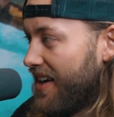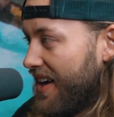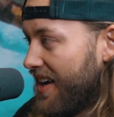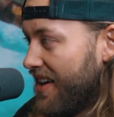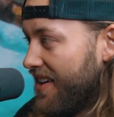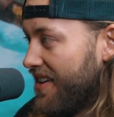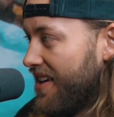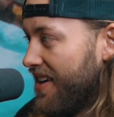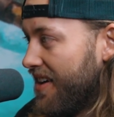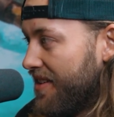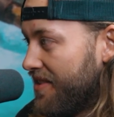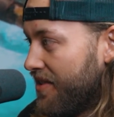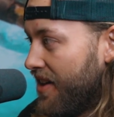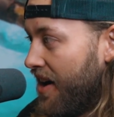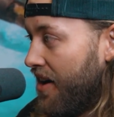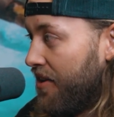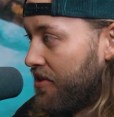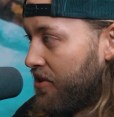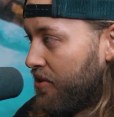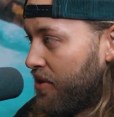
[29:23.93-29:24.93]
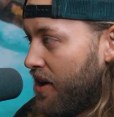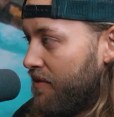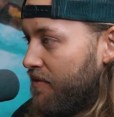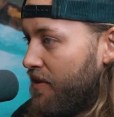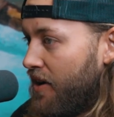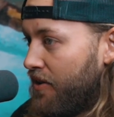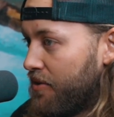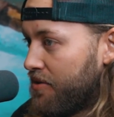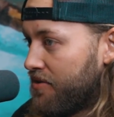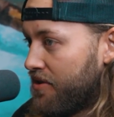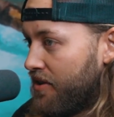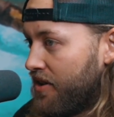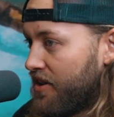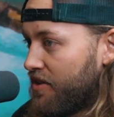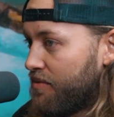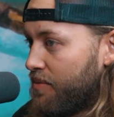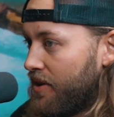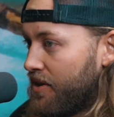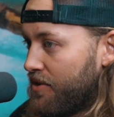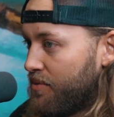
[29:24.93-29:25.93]
And so that was a great father-son
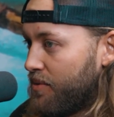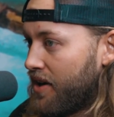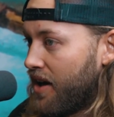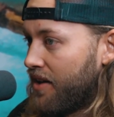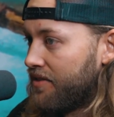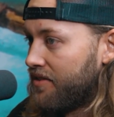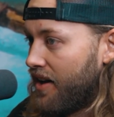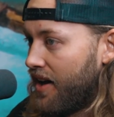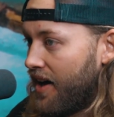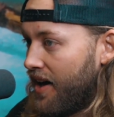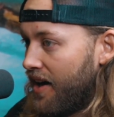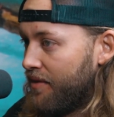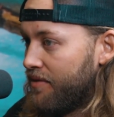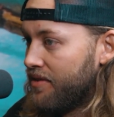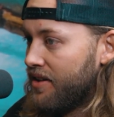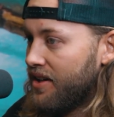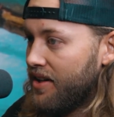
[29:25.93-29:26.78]
experience we got to have.